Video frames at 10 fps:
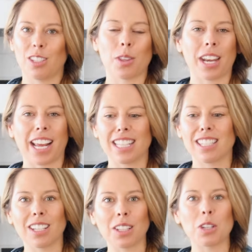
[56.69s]
So then I can
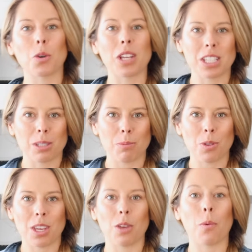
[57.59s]
still enjoy the
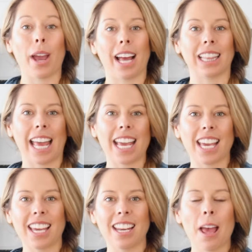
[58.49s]
smoothie the way I like
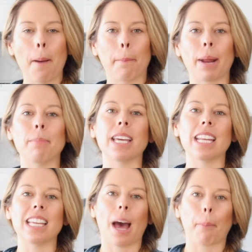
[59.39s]
it, but I'm
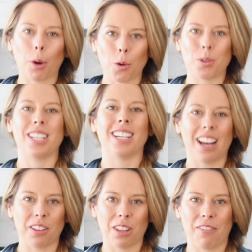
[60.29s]
getting that protein
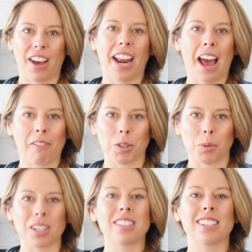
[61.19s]
and healthy fat
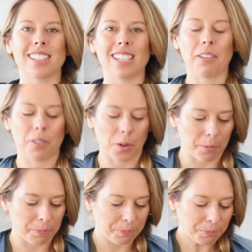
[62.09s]
afterwards to stay
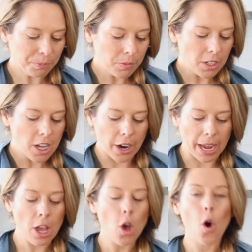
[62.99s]
full. All right,